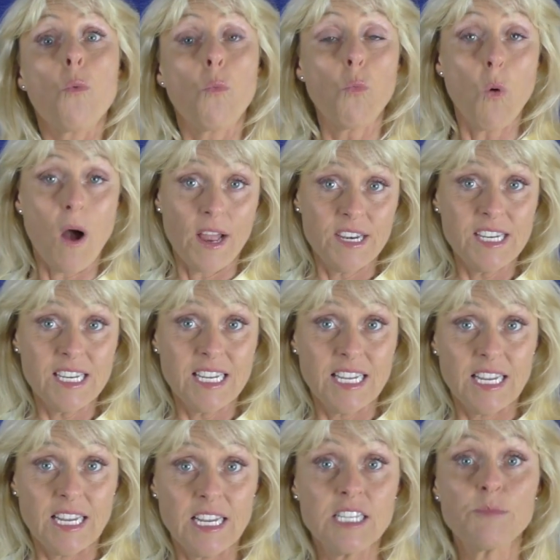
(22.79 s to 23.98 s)
One
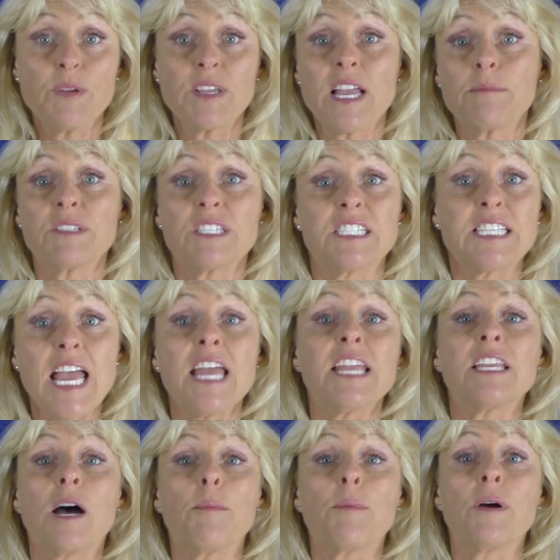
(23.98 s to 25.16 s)
is being able to stand
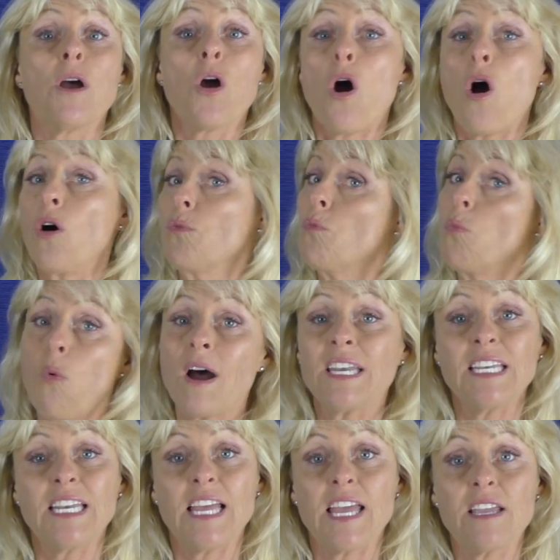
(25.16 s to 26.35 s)
up on
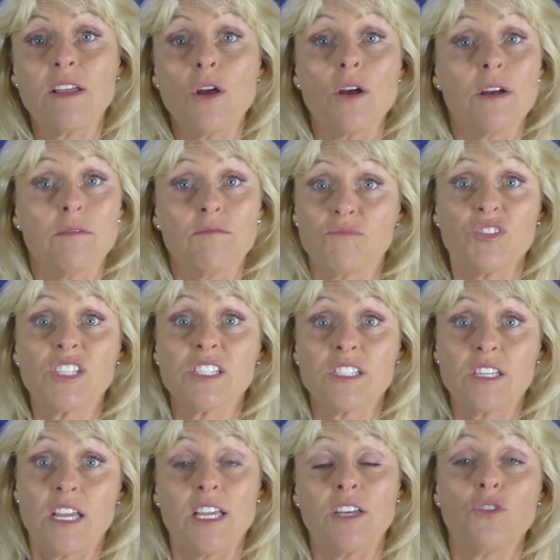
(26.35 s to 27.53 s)
one leg
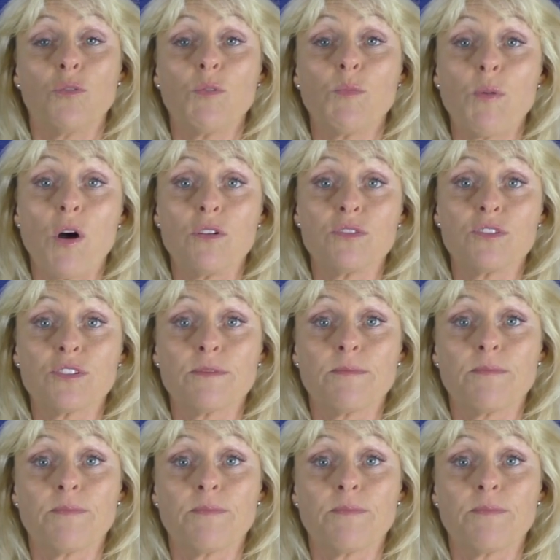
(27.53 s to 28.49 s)
just in normal pose.